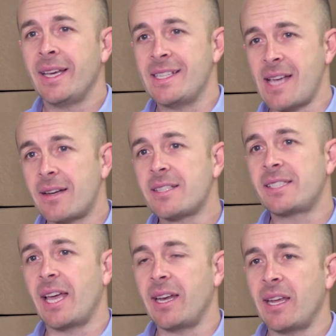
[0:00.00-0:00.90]
is
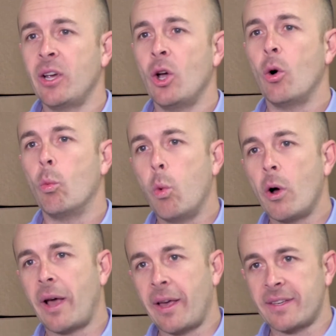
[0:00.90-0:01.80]
understanding
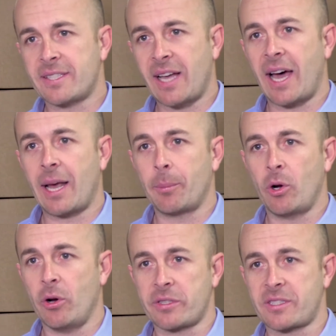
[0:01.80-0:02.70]
what are the startup
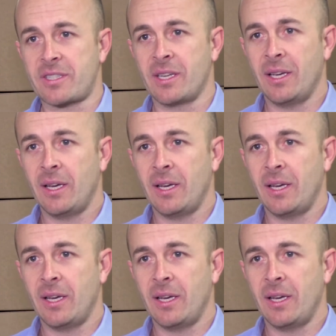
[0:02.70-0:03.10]
costs.